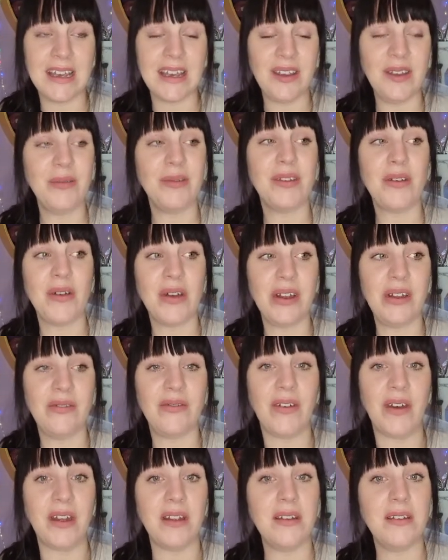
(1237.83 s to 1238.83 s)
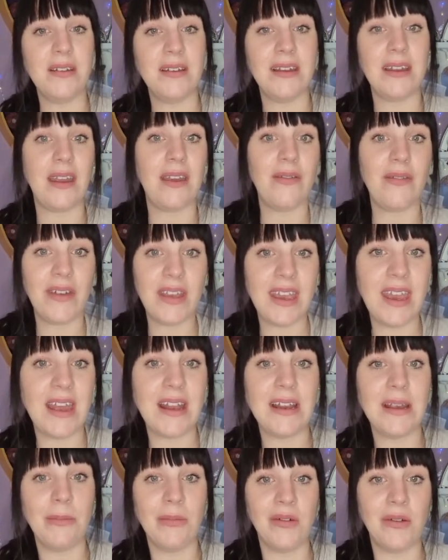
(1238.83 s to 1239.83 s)
It was kind of fun. If I get
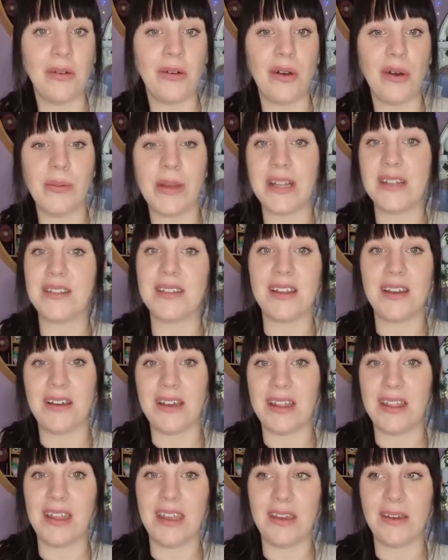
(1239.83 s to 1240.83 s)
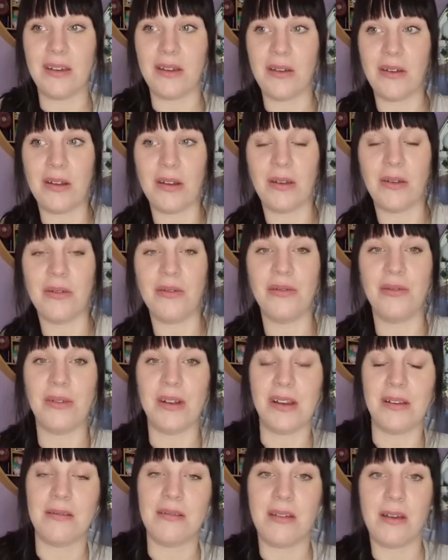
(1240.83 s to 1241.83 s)
any more comments that I think are kind of cool and
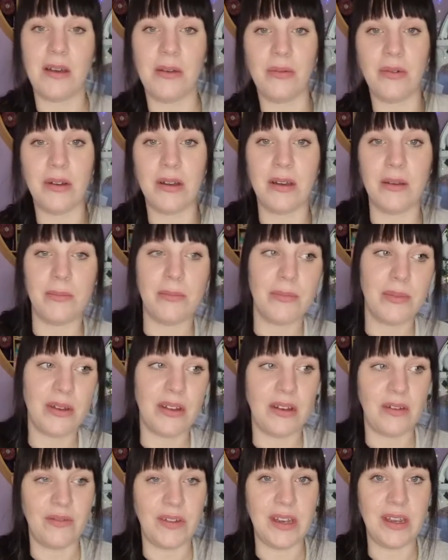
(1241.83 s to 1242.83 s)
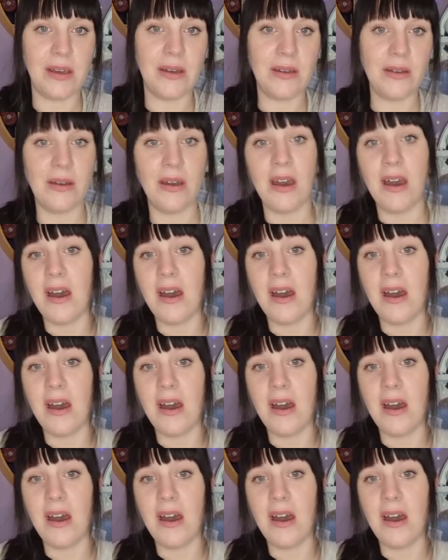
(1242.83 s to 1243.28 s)
I want to put in a video,